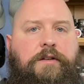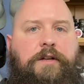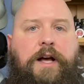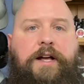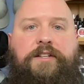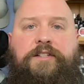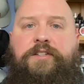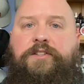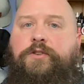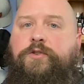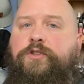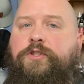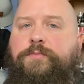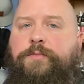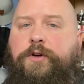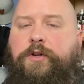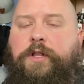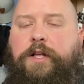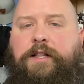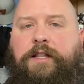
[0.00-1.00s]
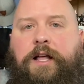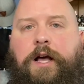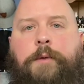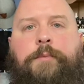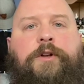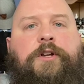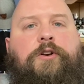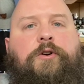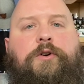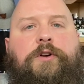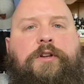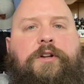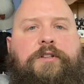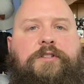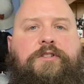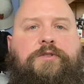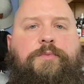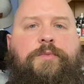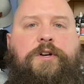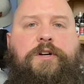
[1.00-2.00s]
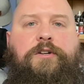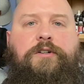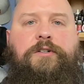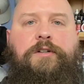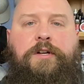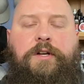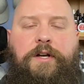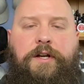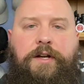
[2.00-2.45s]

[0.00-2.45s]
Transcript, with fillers: I still smell that lime and coconut smell.